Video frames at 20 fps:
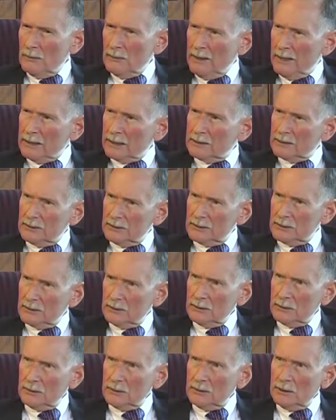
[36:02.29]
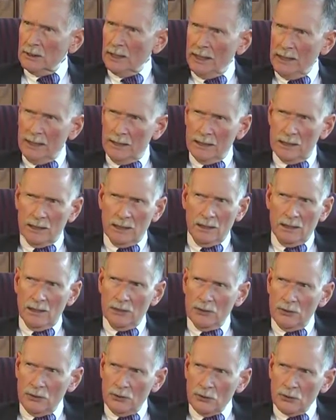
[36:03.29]
medical school and it's an
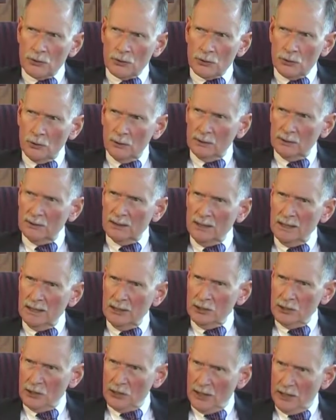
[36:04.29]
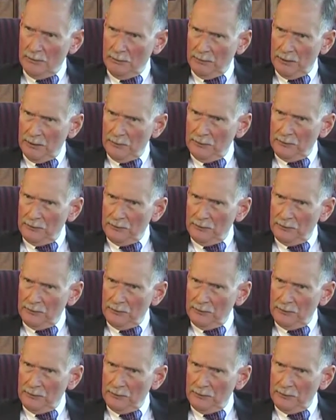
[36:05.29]
unusual deanship.